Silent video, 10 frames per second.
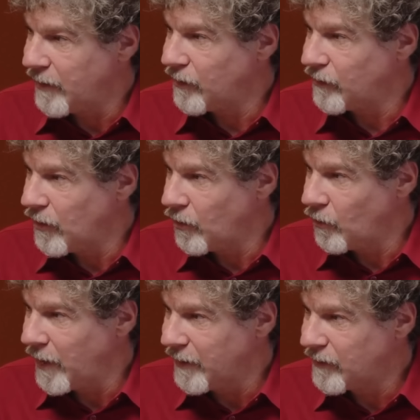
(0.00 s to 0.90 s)
crisis go to
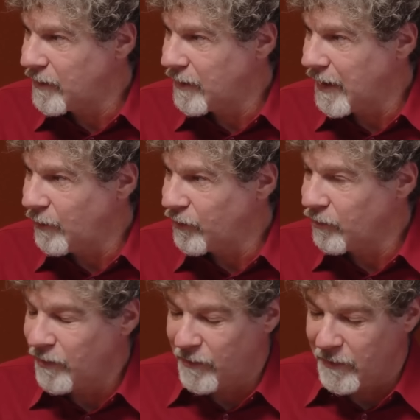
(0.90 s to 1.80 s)
waste. I
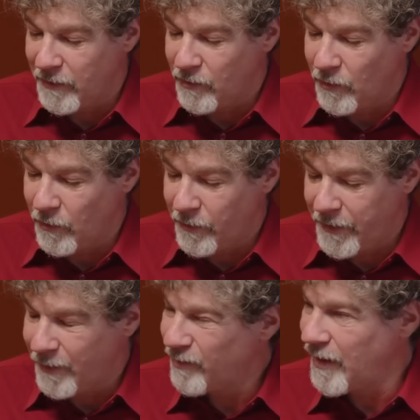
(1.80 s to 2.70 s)
was recently told
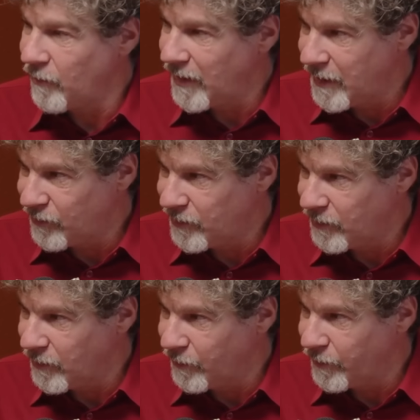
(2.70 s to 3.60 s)
that it was Henry
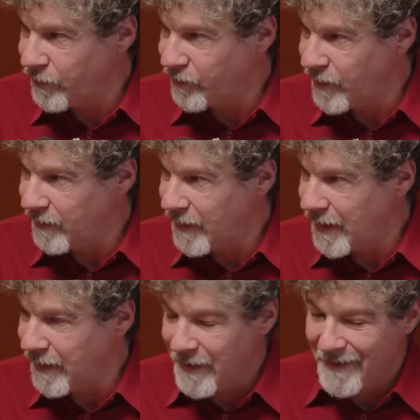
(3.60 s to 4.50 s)
Kissinger who first said
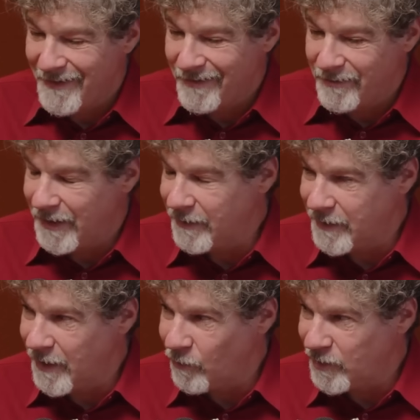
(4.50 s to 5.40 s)
that. I
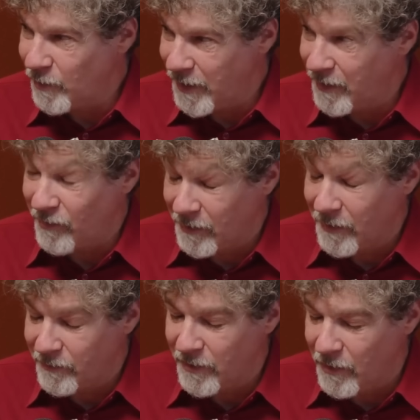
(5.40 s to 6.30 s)
don't care which one it is. I'd
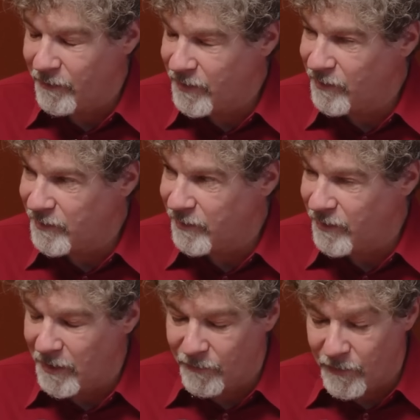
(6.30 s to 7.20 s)
love to know if Kissinger
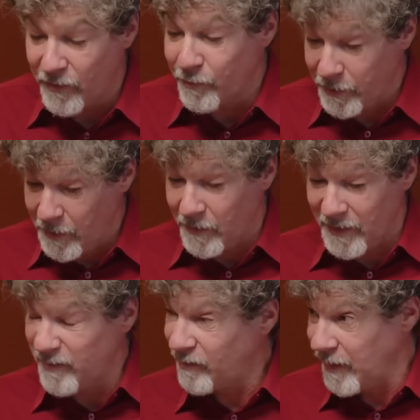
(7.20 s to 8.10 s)
said it first, but
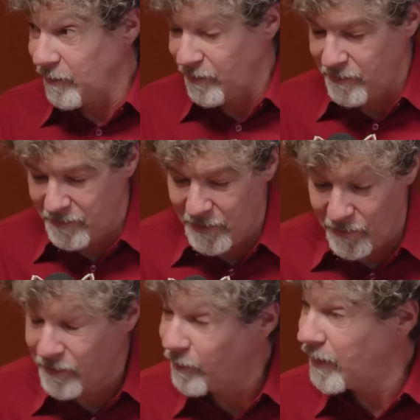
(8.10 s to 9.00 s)
nonetheless, it sounds
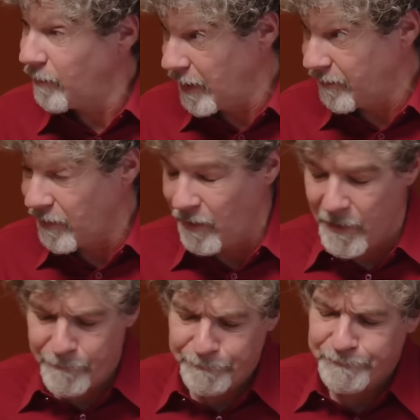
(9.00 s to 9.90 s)
sounds like something he might have
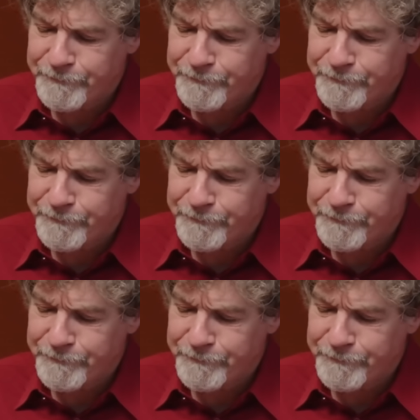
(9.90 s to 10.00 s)
thought.